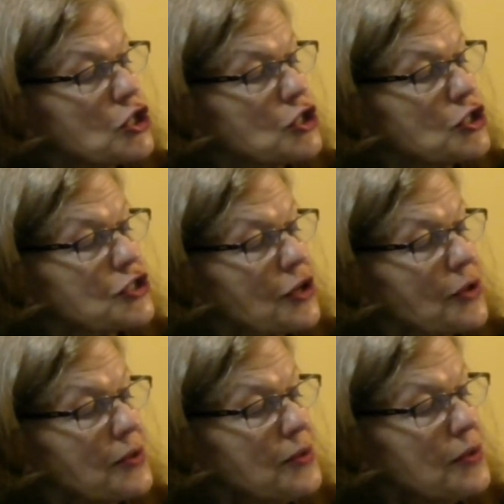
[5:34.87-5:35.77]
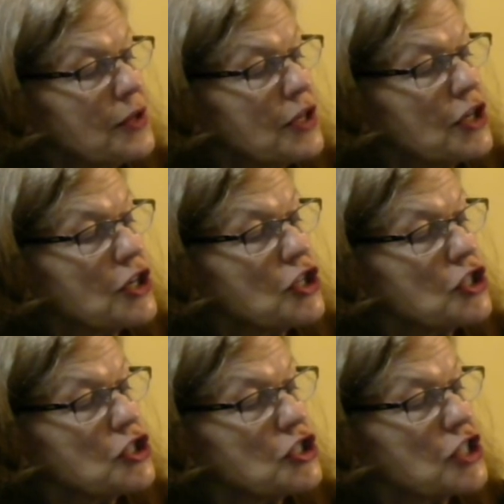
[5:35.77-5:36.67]
So
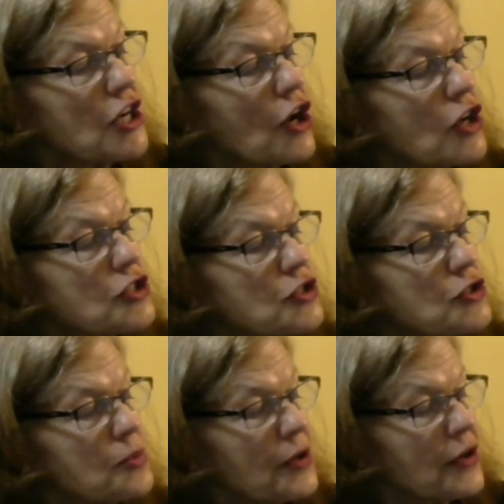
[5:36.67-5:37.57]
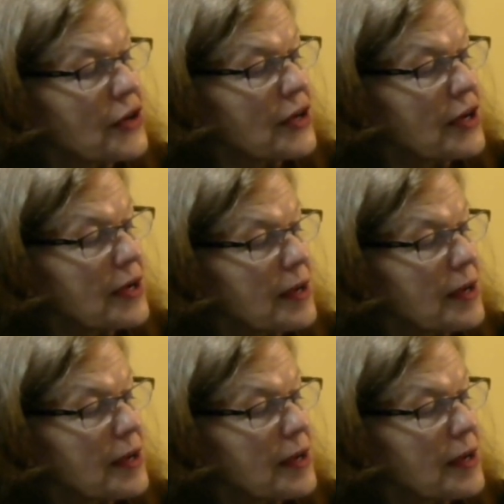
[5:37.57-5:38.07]
she got to work,